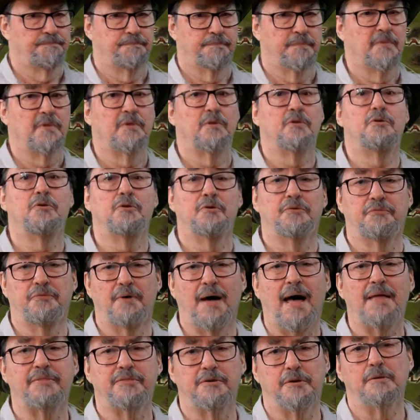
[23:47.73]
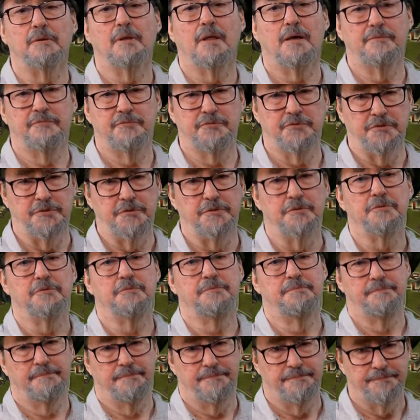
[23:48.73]
Your father loves
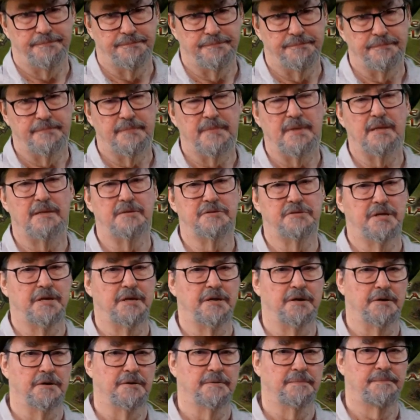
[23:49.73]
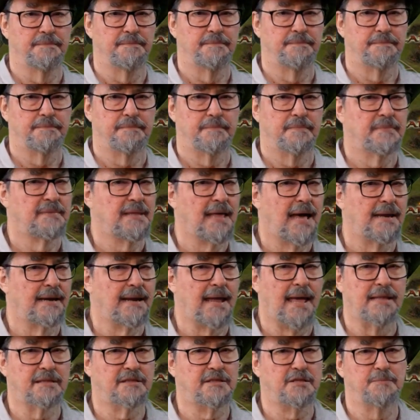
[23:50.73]
you is here,
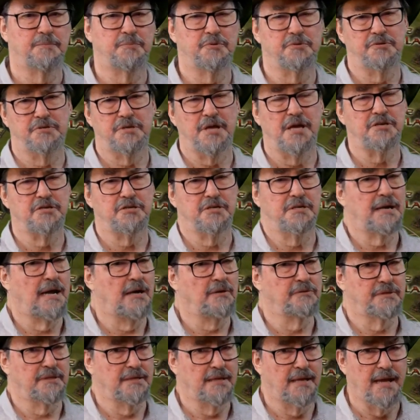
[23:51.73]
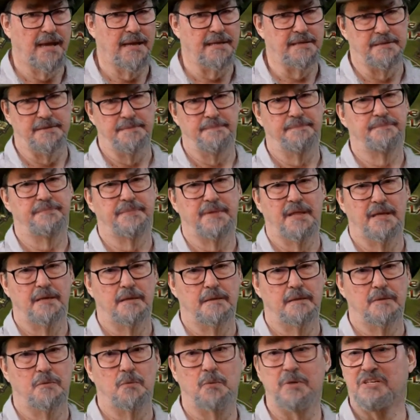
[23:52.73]
not at the procession out the gate,
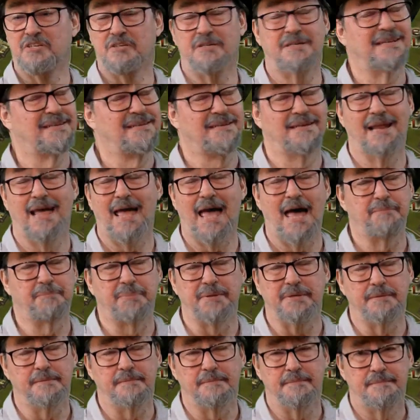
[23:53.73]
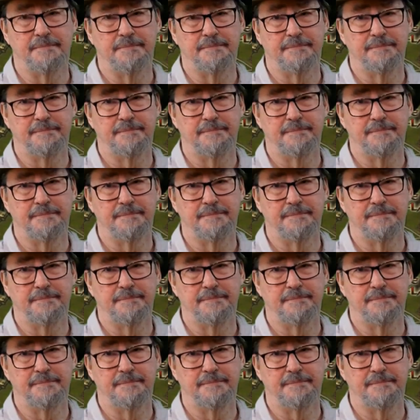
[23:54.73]
which didn't happen.